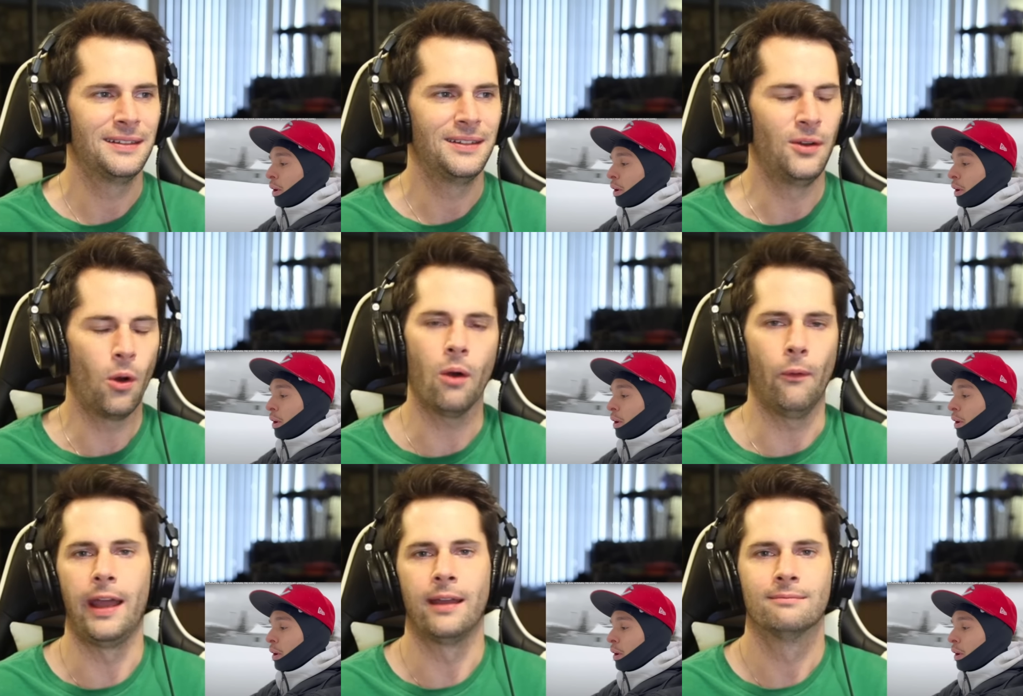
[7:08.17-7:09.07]

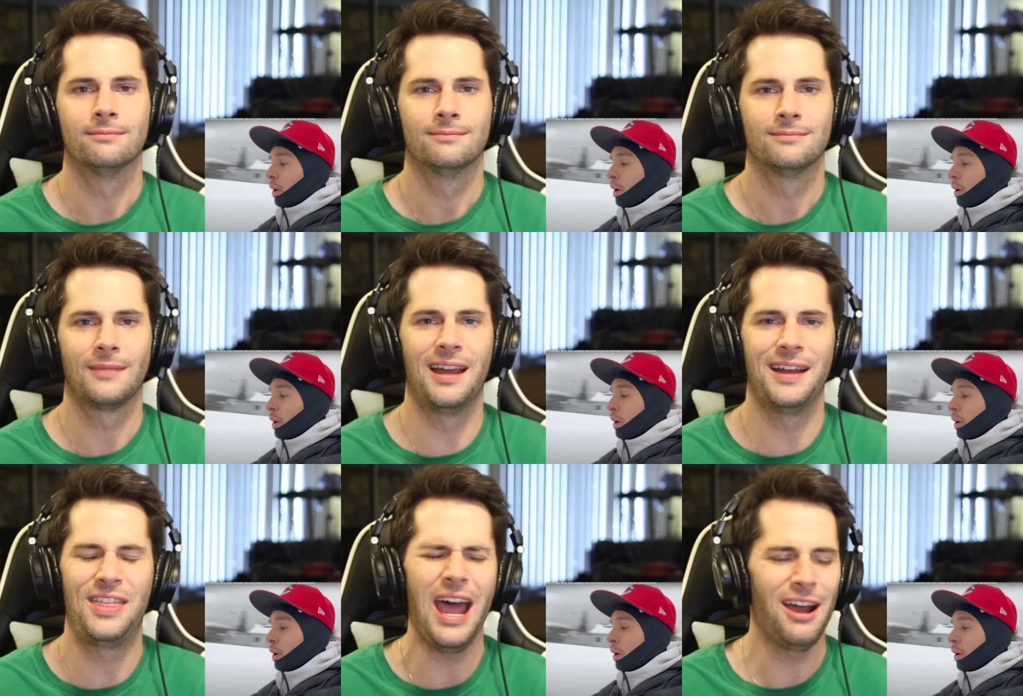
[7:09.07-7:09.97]
Speaker 1: Norway.
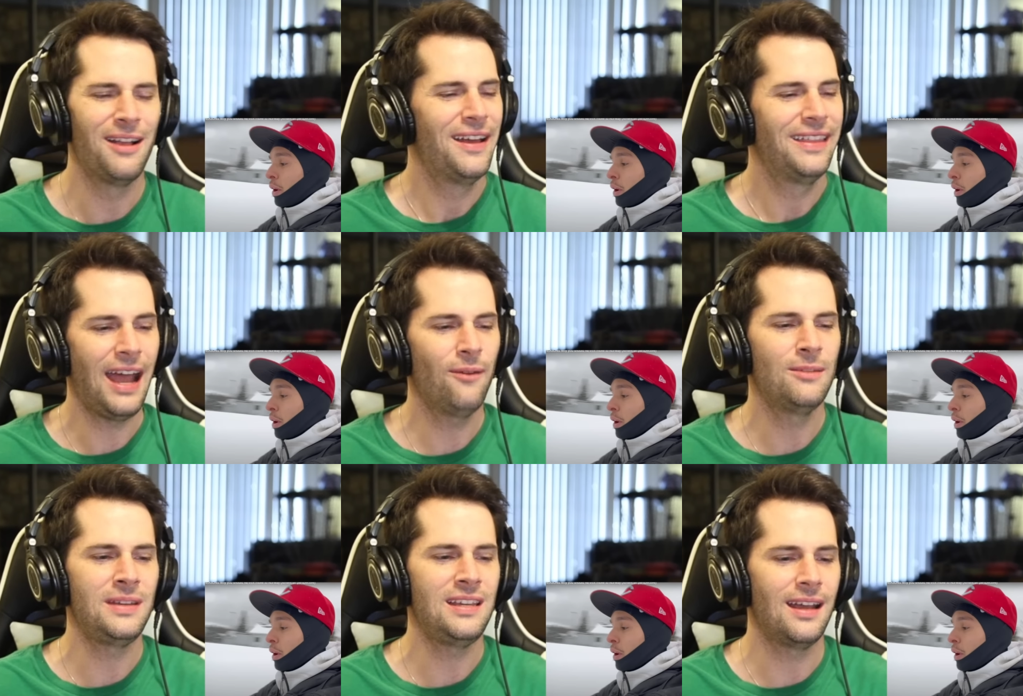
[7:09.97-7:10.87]
That would
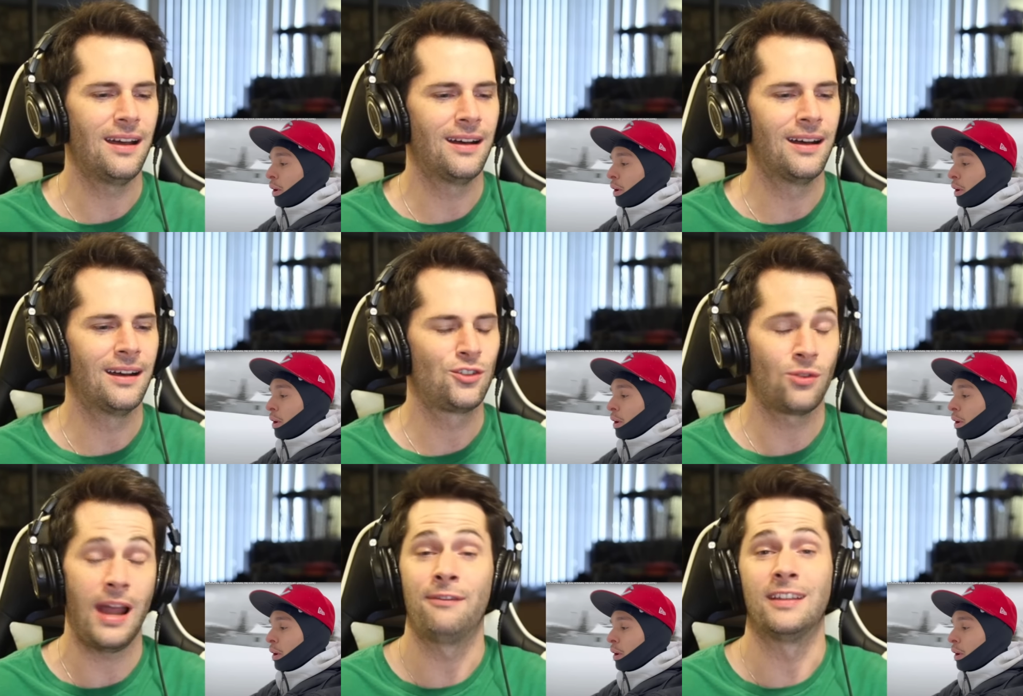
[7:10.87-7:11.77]
be a
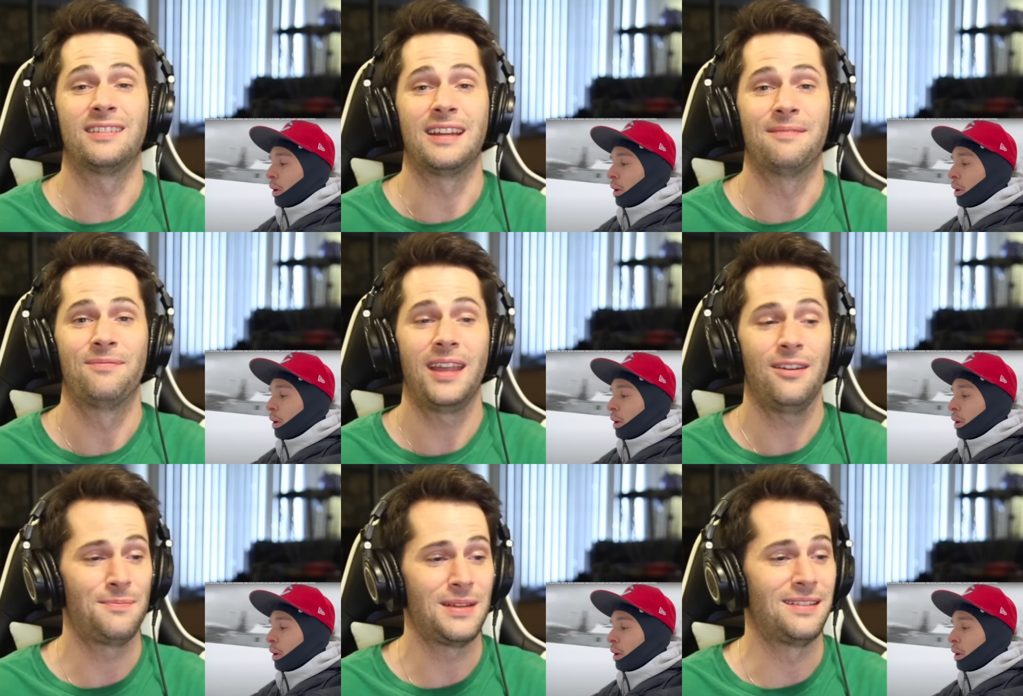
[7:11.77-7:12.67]
travesty. That
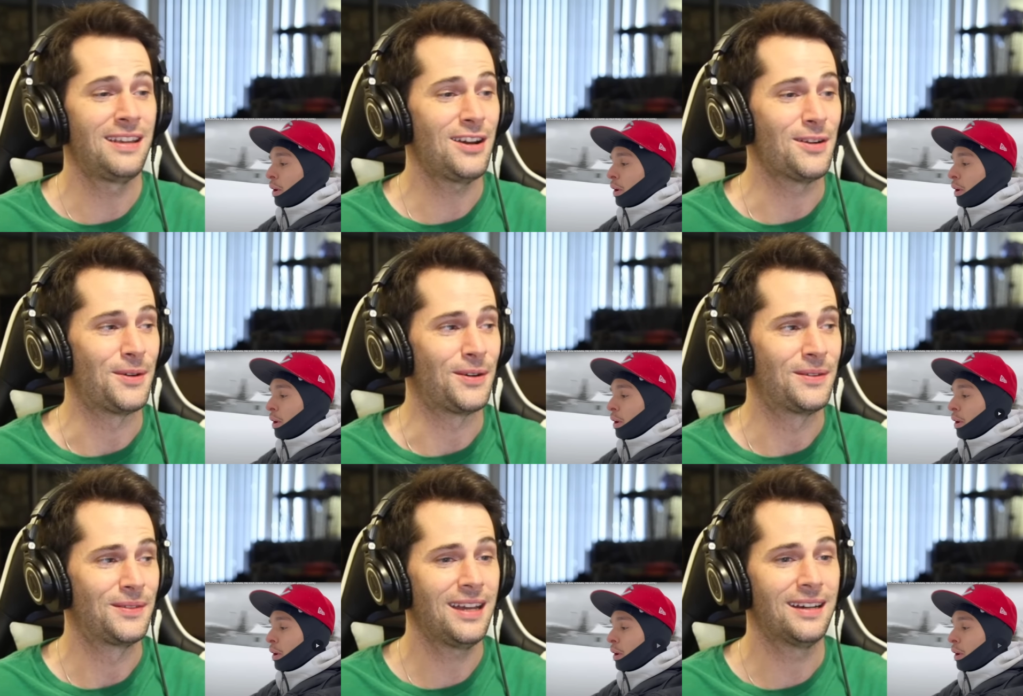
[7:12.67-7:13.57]
would be terrible.
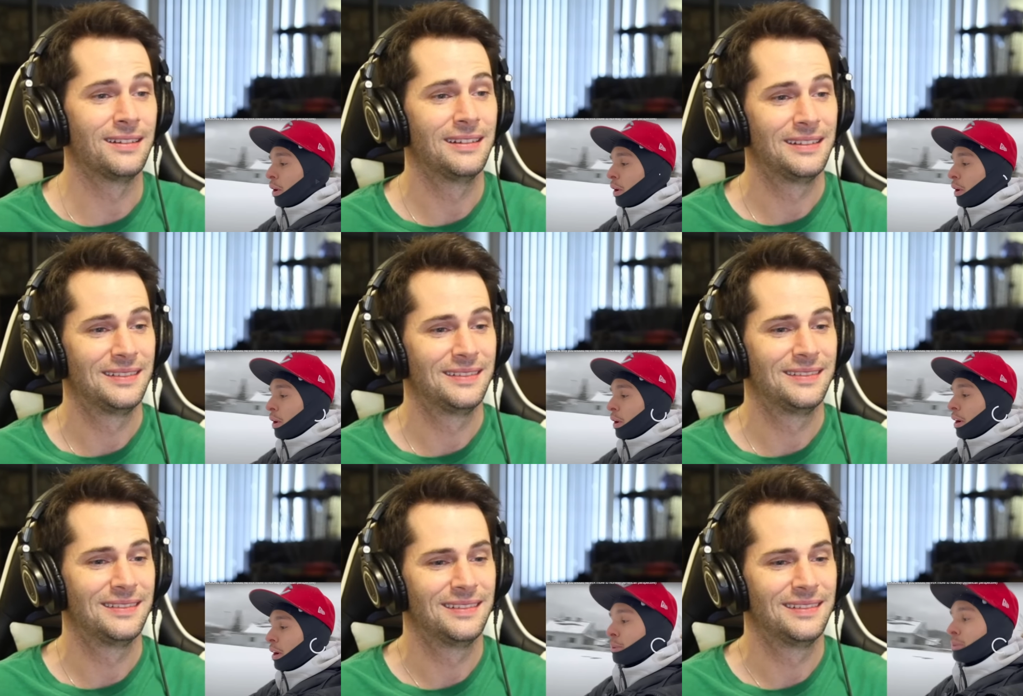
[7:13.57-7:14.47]
Yeah.
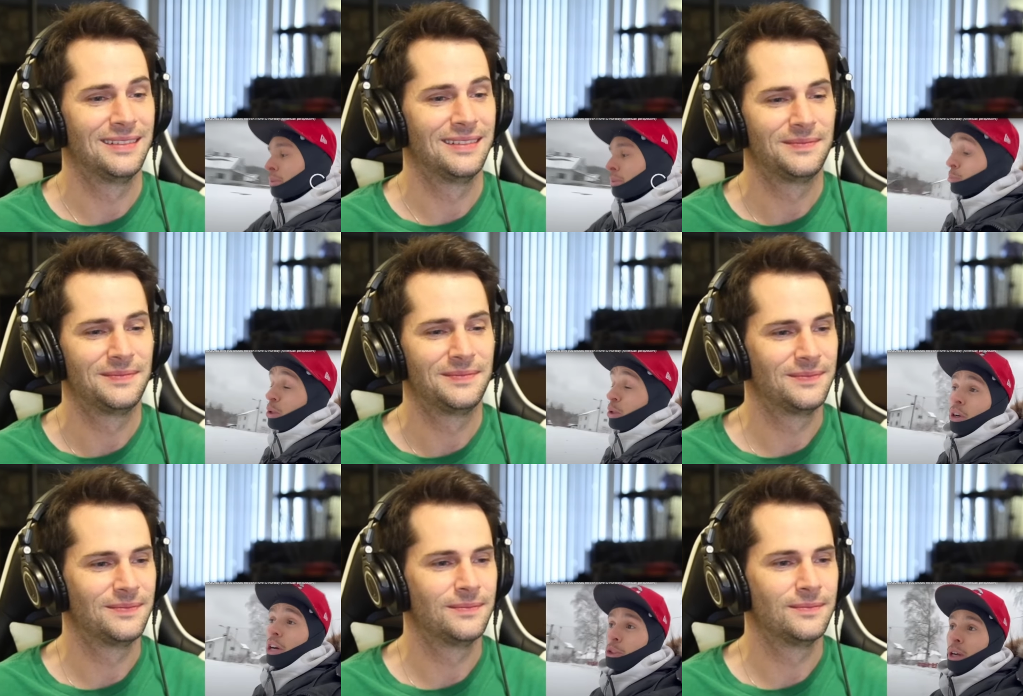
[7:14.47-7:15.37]
Speaker 2: It's the most beautiful
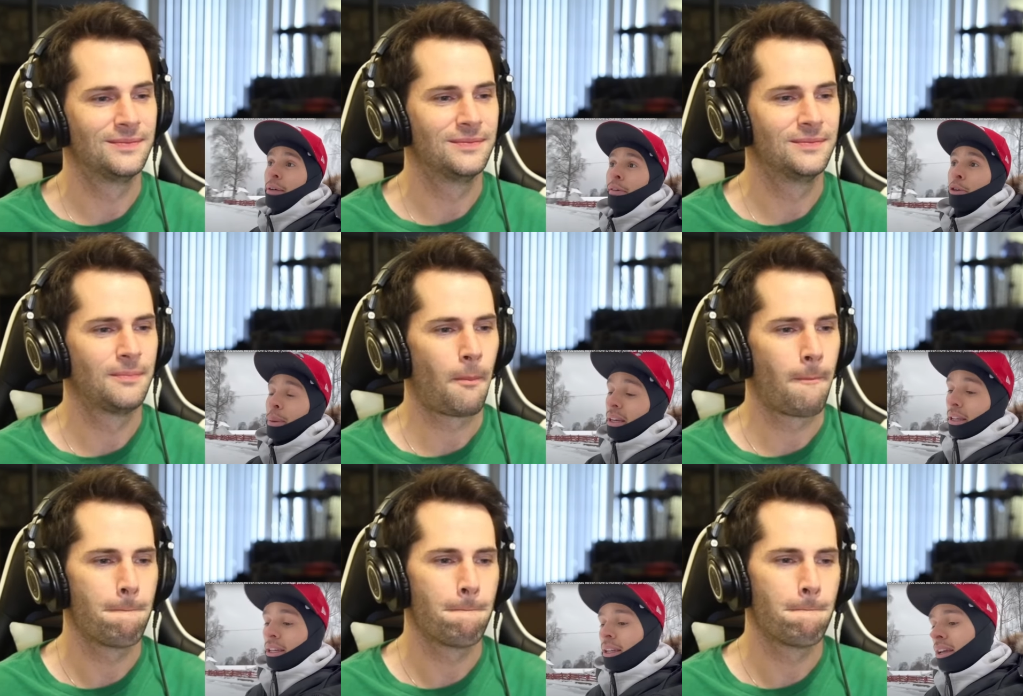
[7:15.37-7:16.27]
country I've ever been
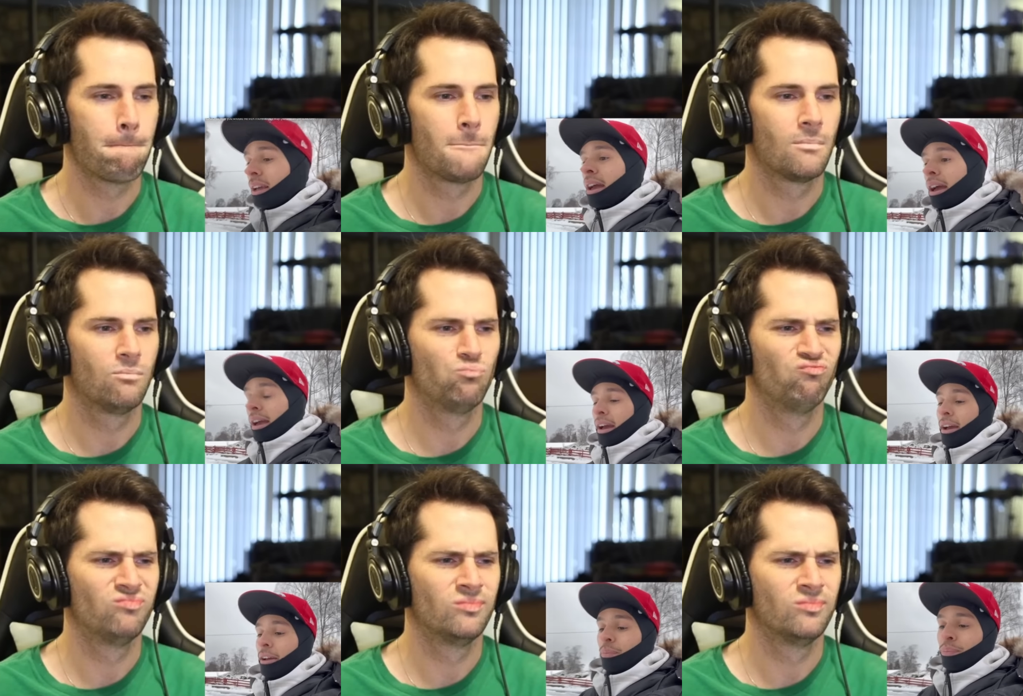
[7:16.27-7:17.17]
in,
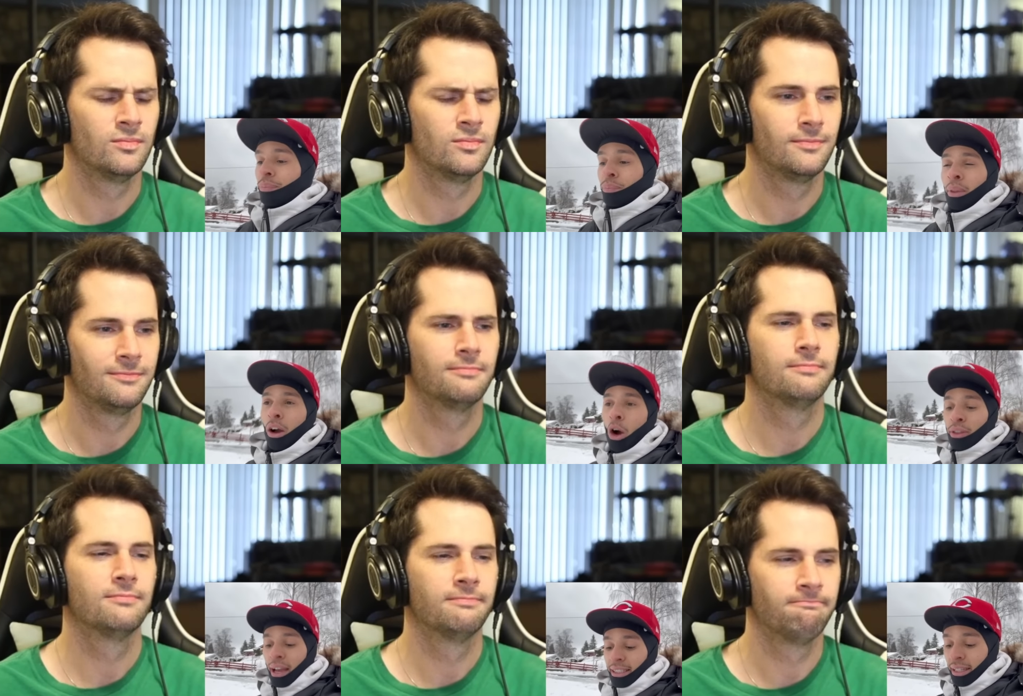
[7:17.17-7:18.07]
and all
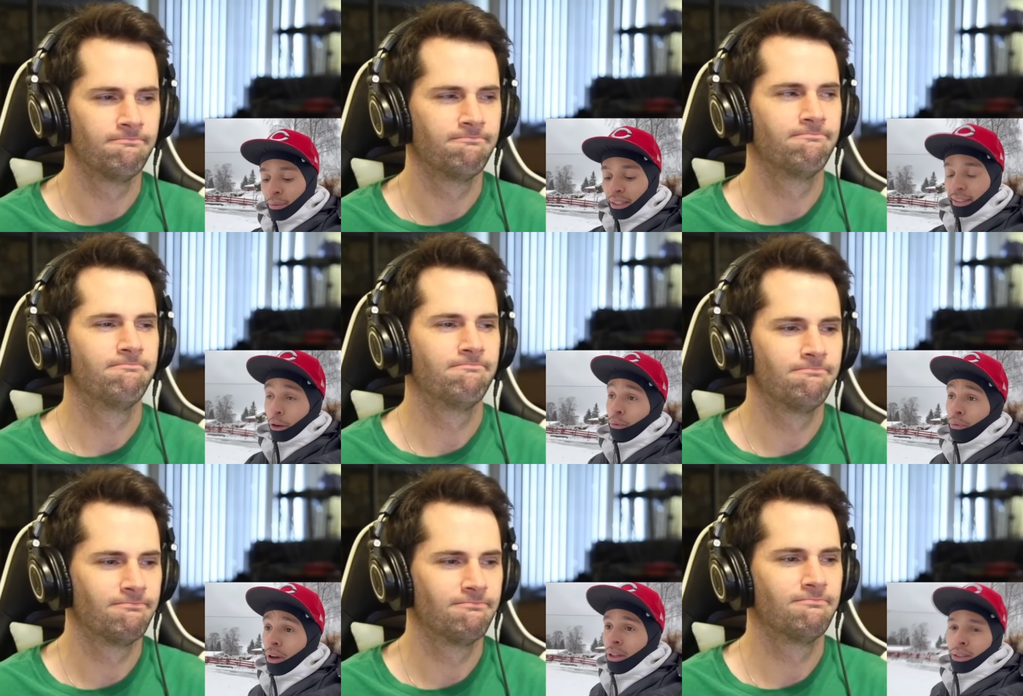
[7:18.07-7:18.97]
the activities that are
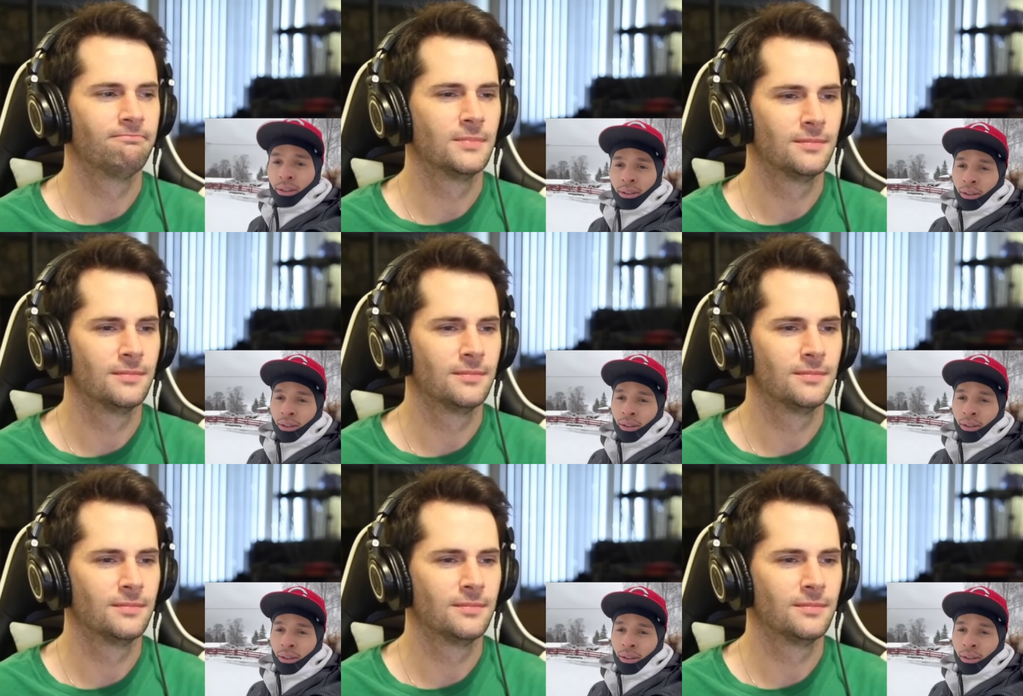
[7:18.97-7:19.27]
fun